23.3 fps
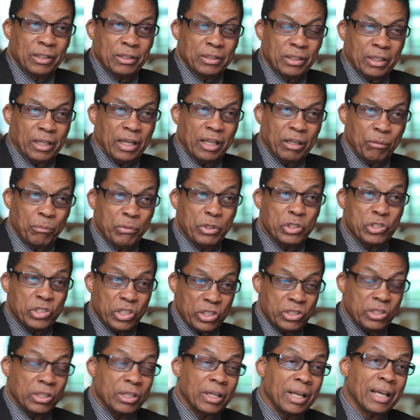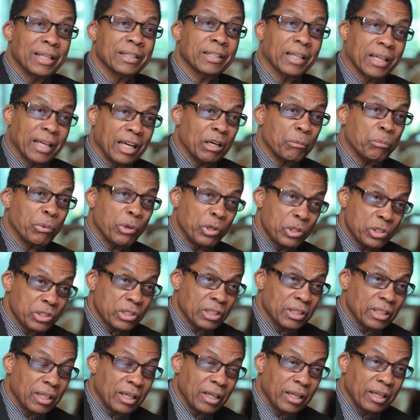the kind of musician and the kind of
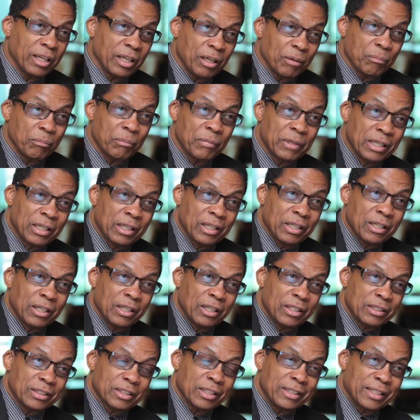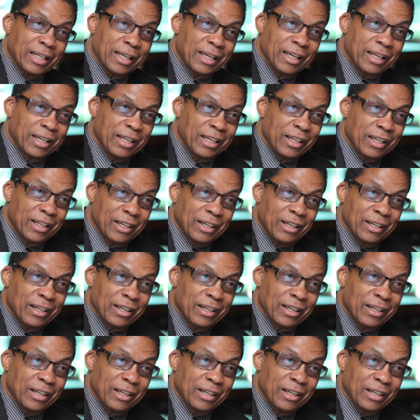person that I am today.